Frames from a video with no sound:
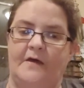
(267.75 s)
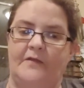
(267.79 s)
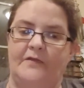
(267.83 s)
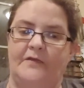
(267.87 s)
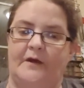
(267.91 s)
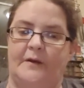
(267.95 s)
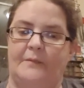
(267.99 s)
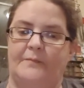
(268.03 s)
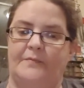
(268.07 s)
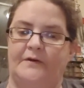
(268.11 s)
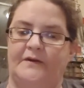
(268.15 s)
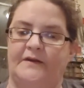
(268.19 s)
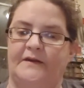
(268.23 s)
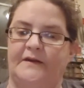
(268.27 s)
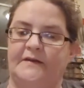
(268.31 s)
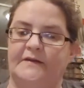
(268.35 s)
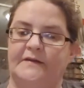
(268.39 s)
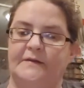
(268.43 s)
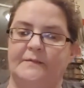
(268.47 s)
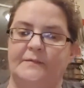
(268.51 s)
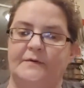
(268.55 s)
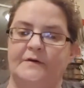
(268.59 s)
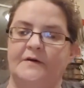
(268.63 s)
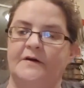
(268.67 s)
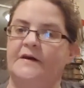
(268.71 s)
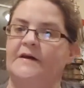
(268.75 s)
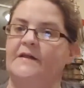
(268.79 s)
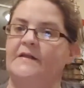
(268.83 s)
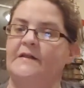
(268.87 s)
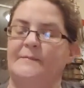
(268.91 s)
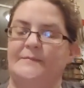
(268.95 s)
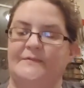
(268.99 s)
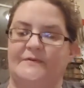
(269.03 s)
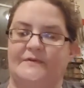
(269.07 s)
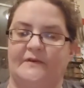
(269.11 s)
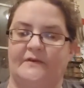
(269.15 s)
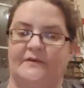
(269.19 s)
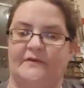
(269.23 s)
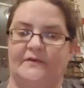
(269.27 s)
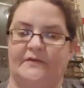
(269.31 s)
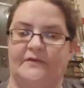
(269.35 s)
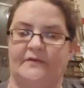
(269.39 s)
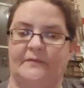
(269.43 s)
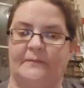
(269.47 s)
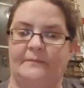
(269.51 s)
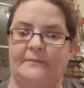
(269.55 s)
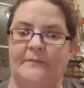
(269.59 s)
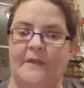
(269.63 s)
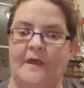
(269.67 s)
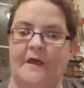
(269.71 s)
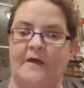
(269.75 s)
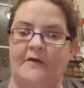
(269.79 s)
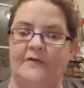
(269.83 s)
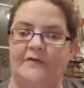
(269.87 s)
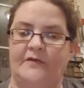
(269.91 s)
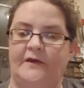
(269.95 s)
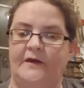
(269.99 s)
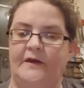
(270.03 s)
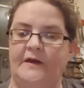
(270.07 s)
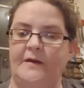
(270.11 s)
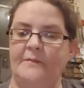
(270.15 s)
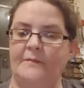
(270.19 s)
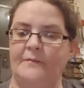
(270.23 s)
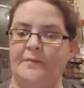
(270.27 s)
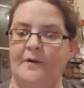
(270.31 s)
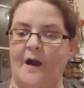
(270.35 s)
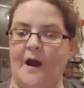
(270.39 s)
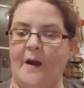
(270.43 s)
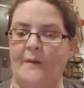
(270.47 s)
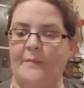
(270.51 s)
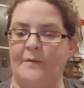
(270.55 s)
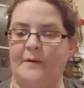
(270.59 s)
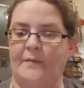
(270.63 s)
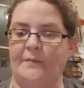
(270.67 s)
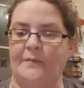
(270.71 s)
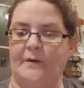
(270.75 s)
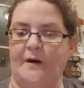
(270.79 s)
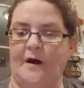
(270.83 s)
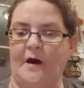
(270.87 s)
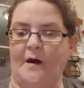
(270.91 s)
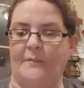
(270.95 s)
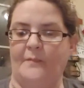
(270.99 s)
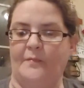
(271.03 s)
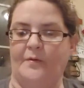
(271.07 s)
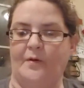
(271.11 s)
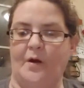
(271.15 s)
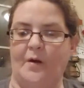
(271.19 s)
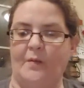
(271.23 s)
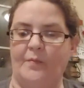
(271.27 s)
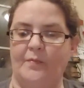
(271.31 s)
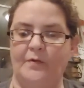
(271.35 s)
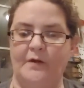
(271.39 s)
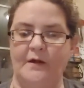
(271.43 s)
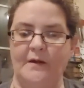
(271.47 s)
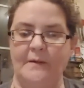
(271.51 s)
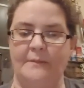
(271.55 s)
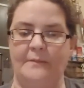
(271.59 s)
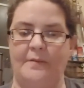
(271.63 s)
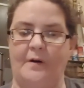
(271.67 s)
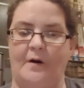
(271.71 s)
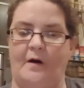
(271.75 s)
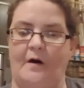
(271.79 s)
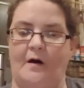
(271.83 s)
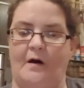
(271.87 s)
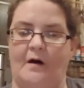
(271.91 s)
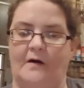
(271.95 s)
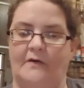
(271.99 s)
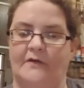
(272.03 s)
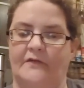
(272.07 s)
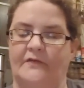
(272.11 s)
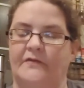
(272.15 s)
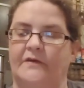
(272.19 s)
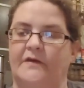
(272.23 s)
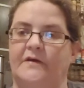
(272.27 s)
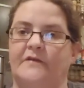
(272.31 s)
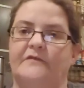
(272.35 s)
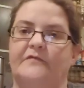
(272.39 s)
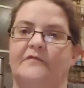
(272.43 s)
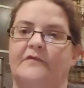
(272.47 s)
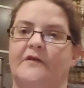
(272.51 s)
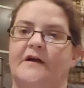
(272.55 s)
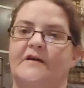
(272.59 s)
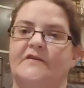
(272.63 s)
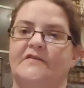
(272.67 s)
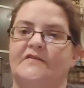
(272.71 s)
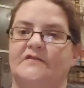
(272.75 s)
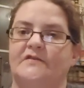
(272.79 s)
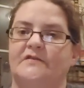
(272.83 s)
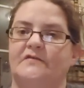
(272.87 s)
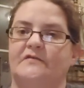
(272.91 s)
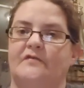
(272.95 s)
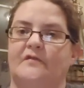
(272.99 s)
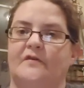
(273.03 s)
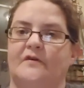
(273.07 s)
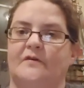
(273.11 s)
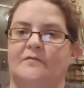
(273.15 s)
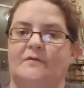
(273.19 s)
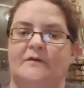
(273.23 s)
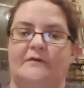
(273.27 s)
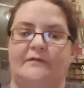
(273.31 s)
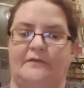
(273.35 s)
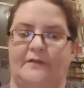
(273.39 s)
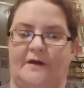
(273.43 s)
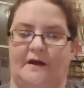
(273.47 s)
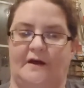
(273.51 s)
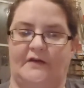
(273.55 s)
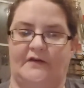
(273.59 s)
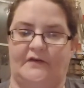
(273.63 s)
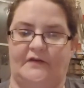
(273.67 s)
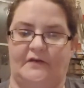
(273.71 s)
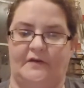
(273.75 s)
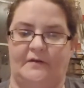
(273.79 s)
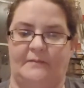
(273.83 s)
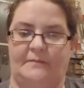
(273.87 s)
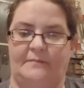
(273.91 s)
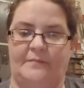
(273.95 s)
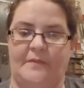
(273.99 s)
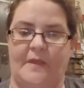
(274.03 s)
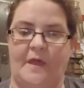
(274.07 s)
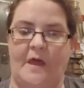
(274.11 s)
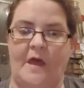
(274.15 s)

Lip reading: the unpredictable ellipsis, the improper but appropriate pause, inflection for reflection,